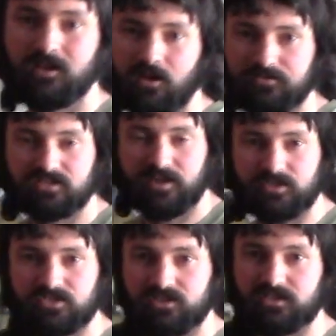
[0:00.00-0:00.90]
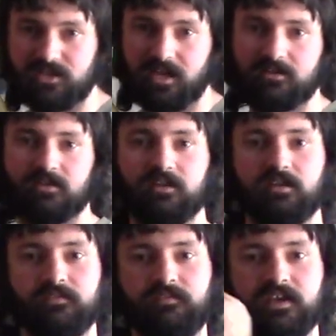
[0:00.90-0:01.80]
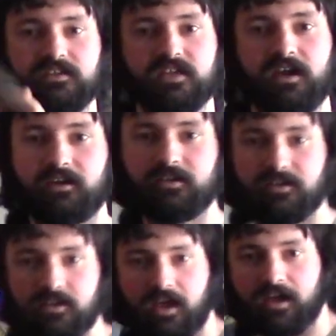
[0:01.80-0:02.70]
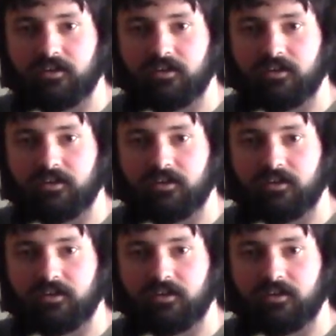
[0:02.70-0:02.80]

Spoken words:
I'll demonstrate it again. They attack, and